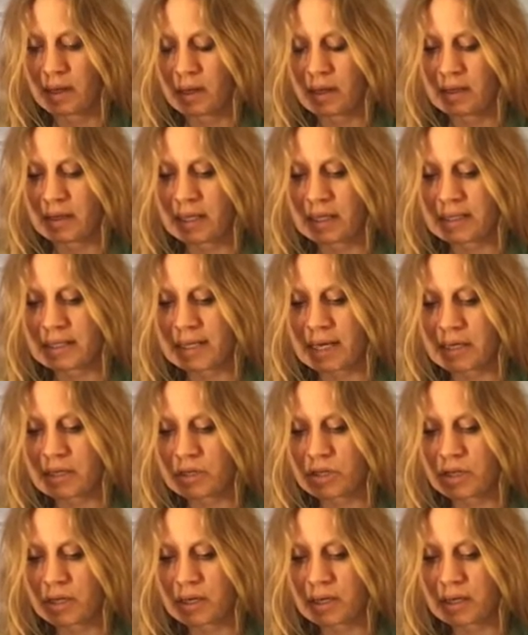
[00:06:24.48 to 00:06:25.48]
The
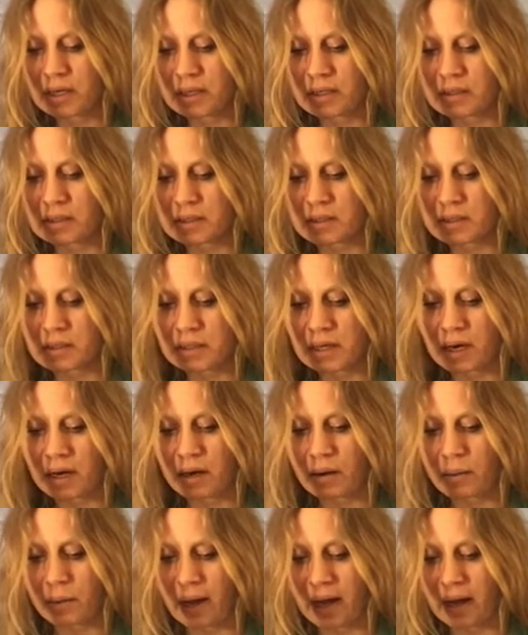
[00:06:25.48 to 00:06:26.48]
intention is to stay
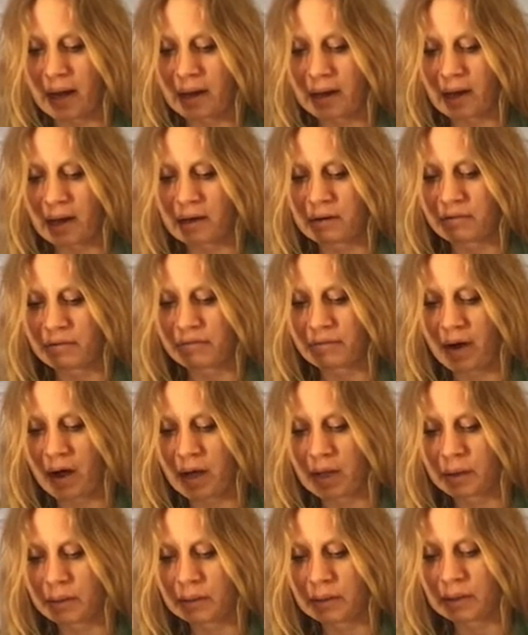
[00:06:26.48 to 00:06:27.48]
awake and
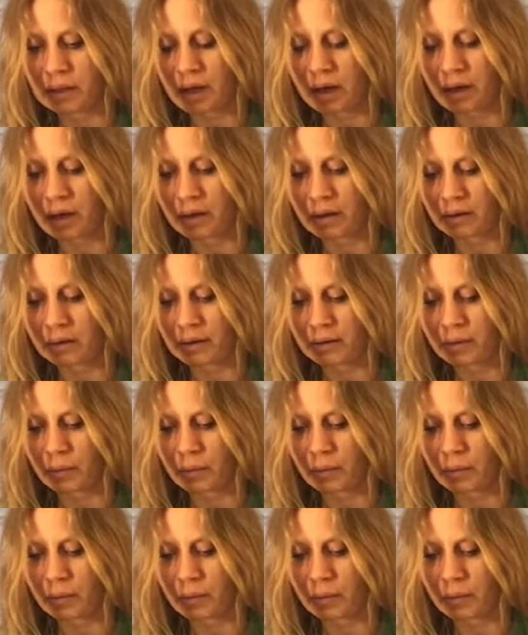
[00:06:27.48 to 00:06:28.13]
follow along